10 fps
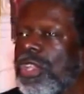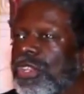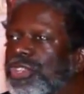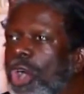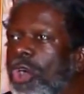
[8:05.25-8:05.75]

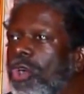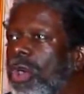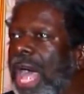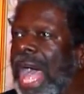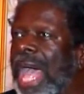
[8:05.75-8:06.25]

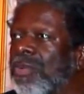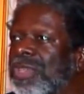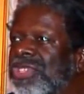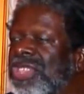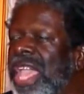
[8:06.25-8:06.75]
So I
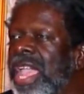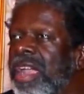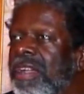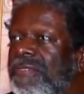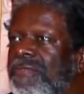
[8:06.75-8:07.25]
was
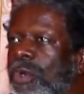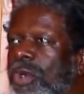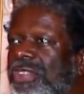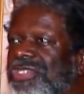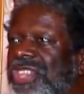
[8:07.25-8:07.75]
there
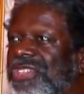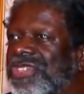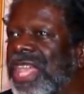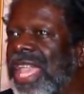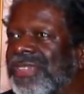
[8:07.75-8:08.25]
for 6
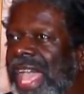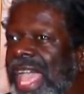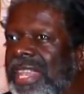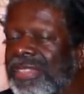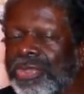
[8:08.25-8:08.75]
days. I
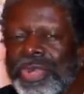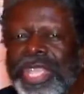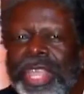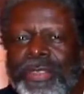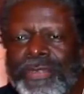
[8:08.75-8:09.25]
had 3
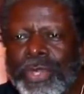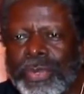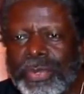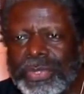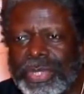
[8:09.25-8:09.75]

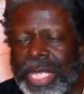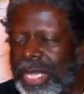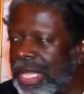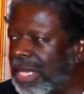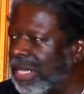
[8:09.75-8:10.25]
interviews
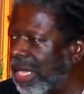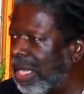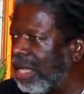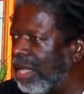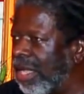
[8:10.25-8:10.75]
in
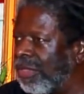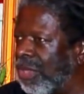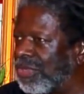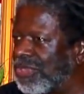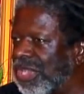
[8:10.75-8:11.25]

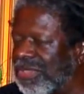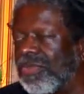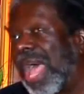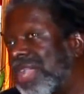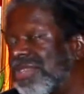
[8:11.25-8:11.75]
those 6,
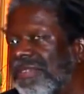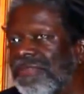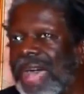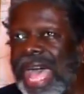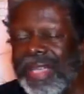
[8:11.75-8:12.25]
well, actually in
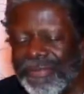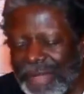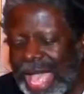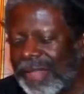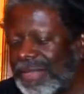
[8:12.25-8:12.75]

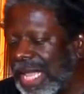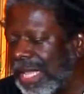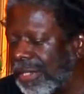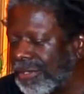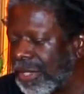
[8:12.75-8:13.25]
five
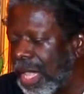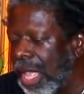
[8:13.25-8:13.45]
days.